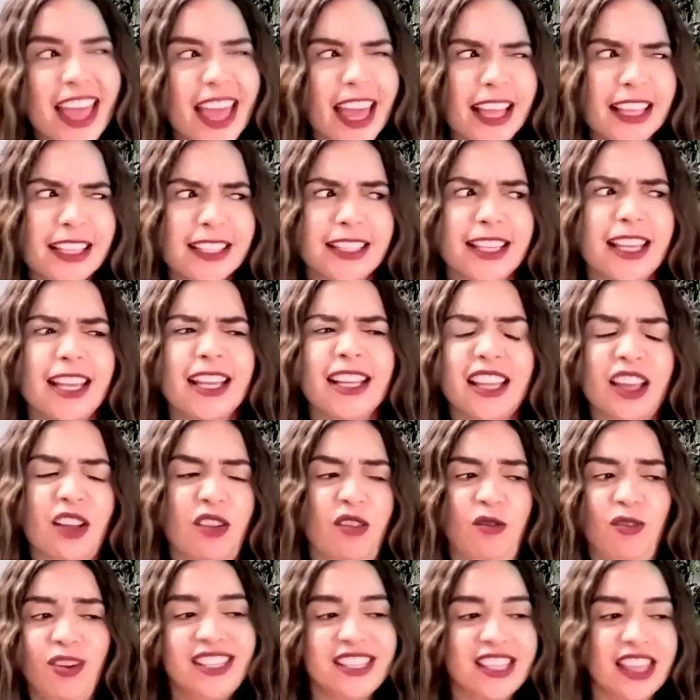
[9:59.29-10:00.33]
and saying, like,
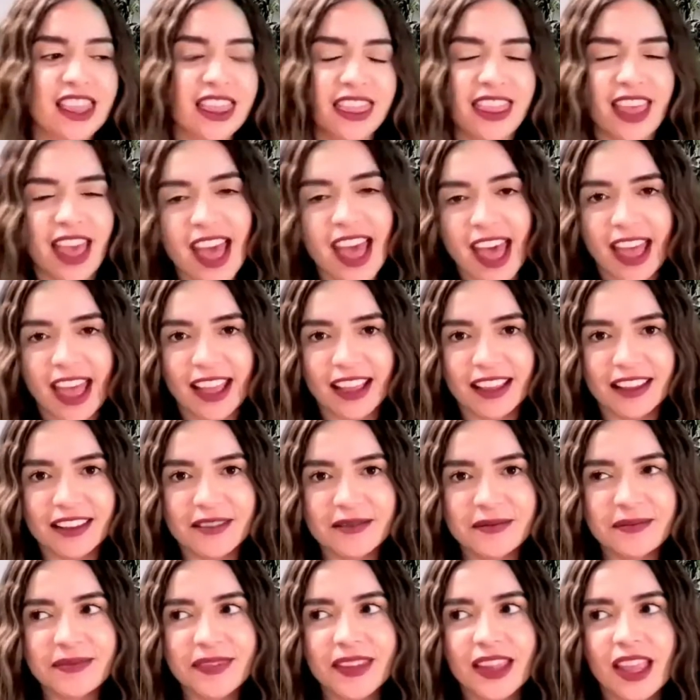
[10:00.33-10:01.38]
What's that?
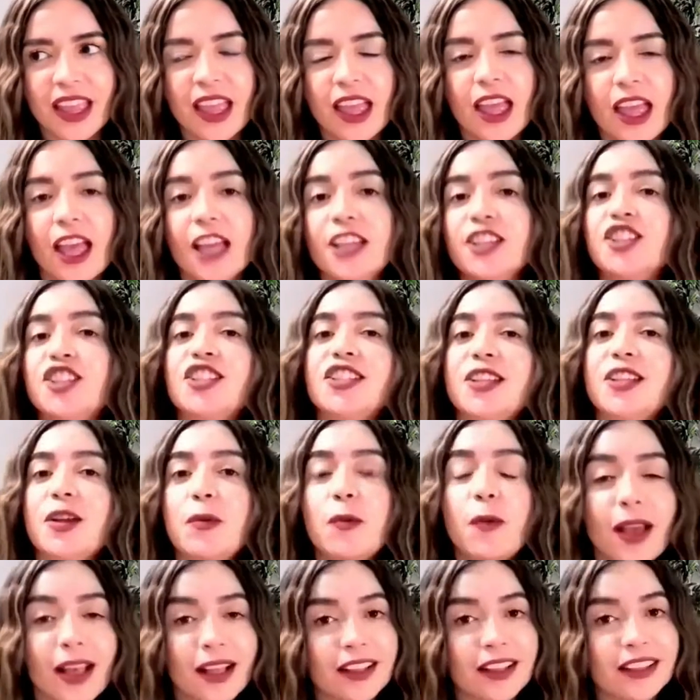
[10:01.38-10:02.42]
And she said,
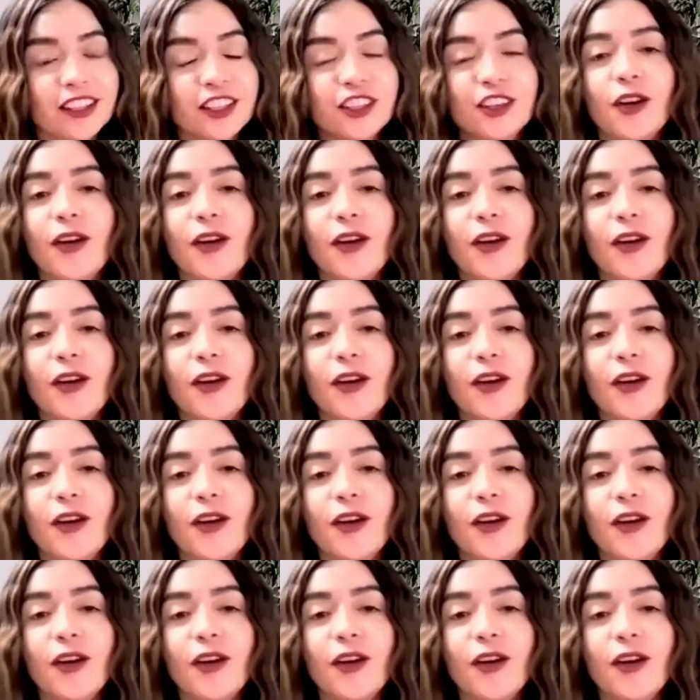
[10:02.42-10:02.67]
Well, you know,